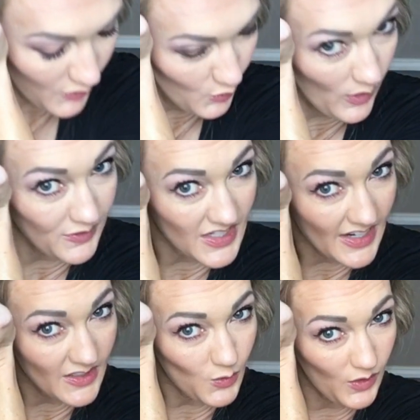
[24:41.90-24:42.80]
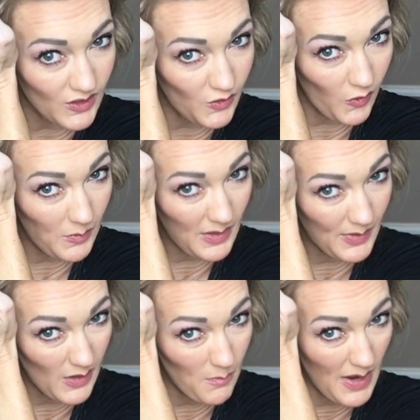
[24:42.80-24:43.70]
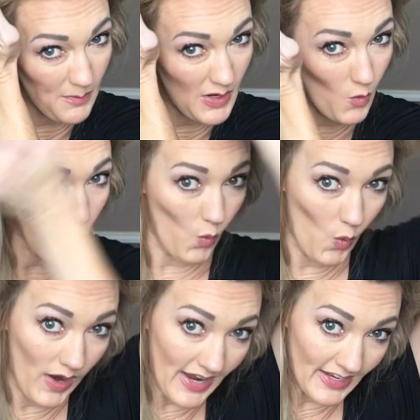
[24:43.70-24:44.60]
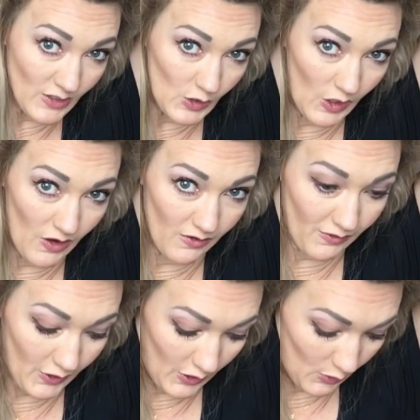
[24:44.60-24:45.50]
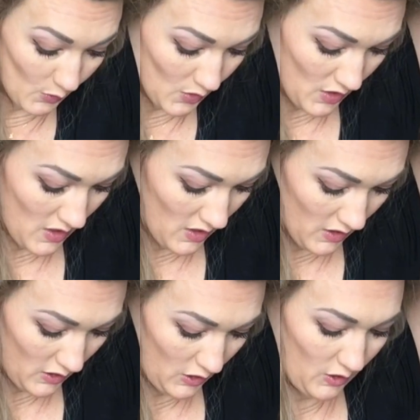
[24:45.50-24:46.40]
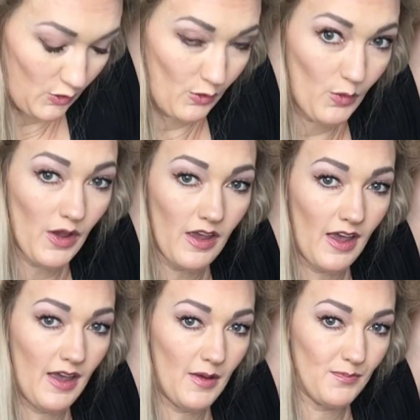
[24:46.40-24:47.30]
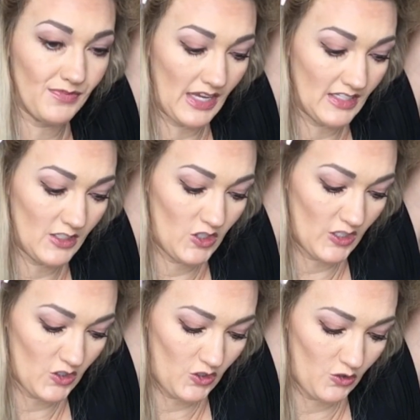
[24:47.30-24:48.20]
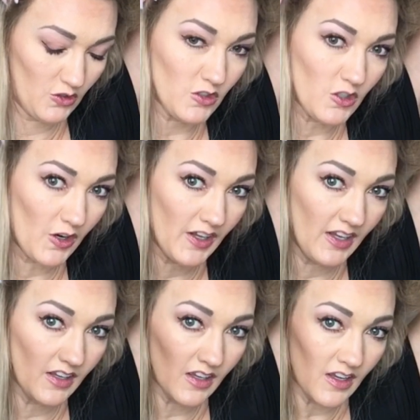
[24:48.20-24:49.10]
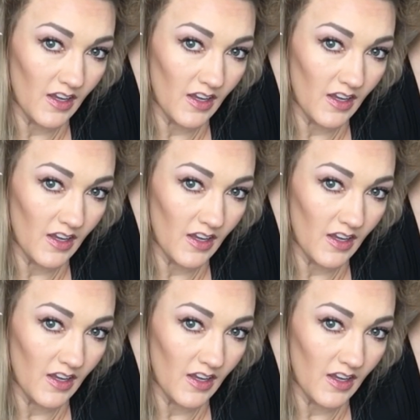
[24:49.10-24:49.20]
12 seconds works for me, but it may be way too long for you. I suggest you starting